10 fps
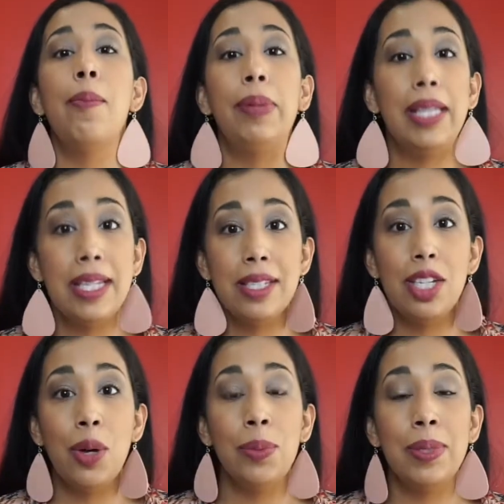Please
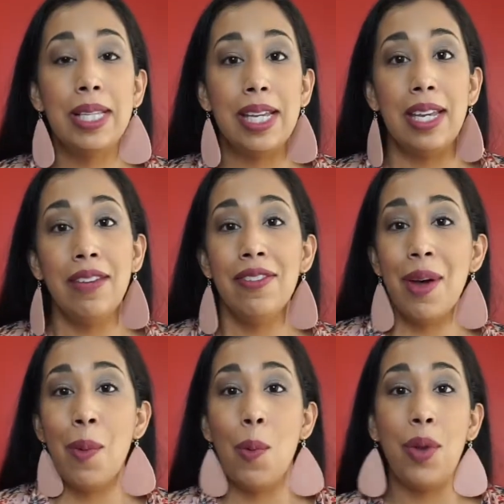don't leave
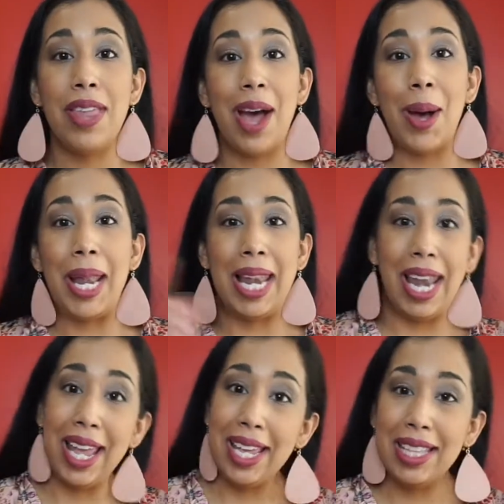without
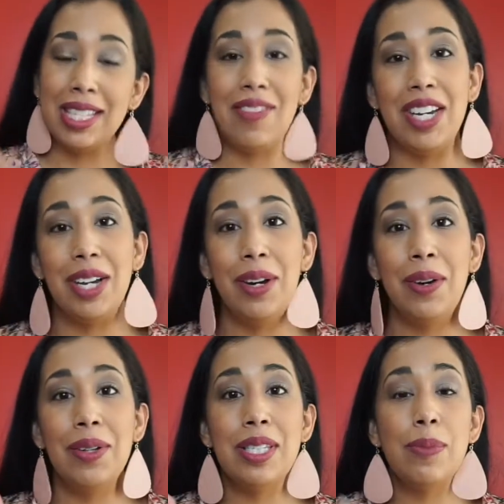liking this
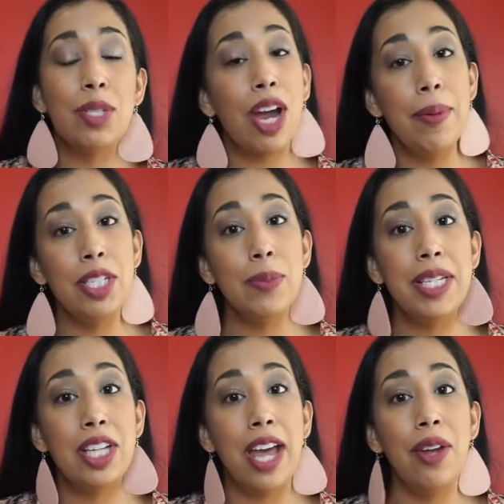video, subscribing to my
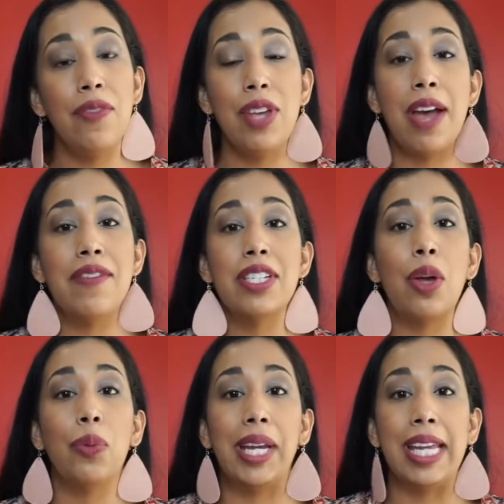channel if you haven't
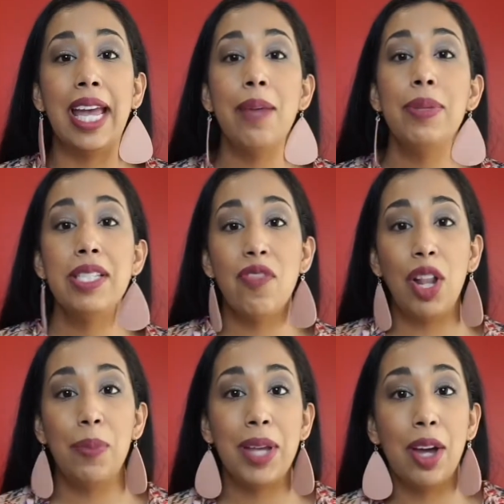already, and please
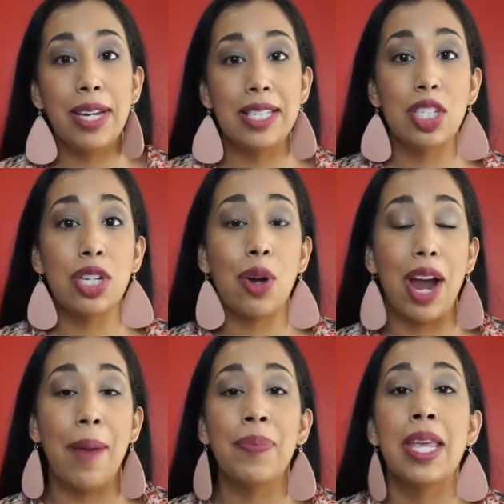follow me on
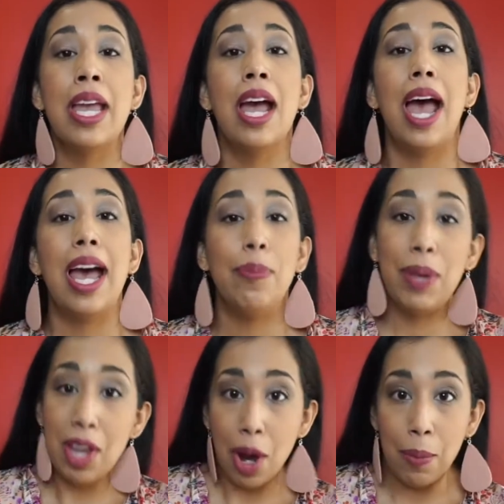Instagram at
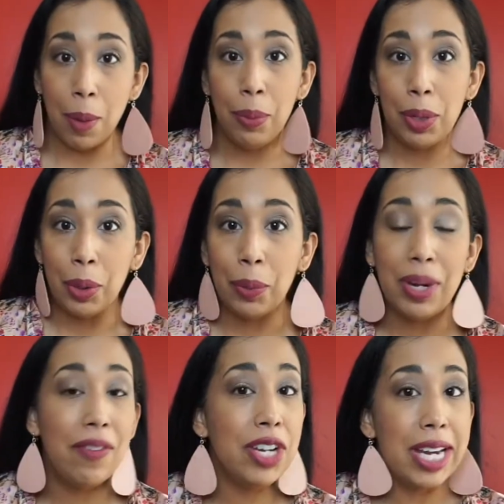PRMompreneur
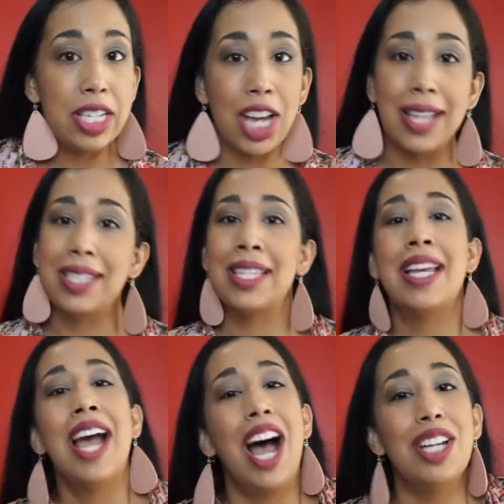whenever you get a chance.
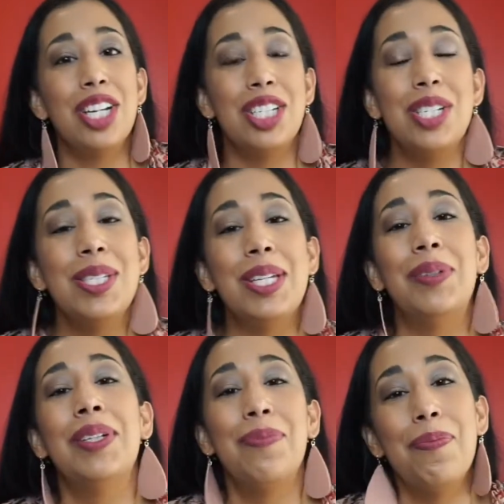I'll talk to you
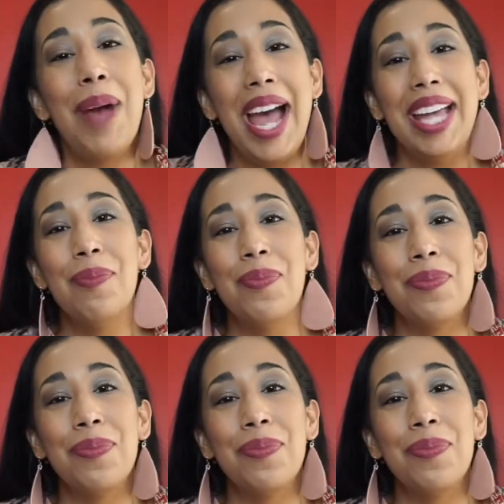soon. Bye!